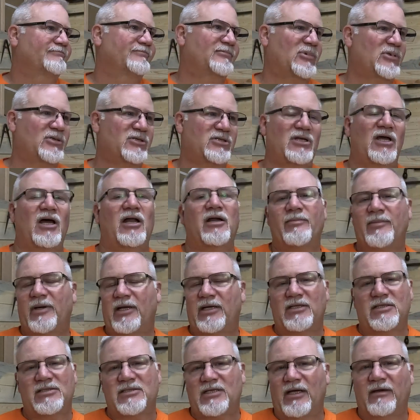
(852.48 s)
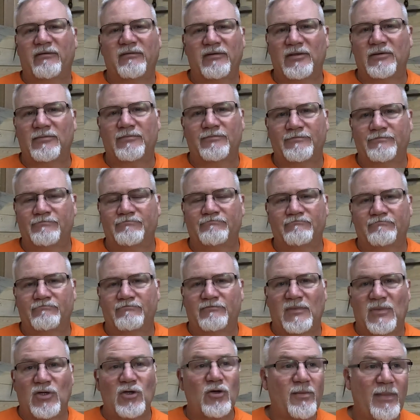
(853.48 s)
well, it's not a money saver.
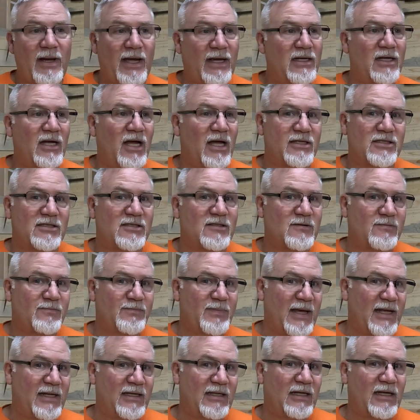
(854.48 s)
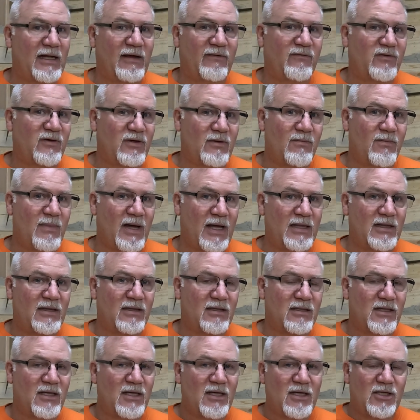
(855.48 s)
You might not spend it every
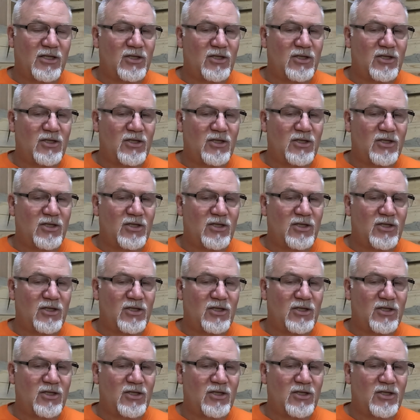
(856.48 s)
month.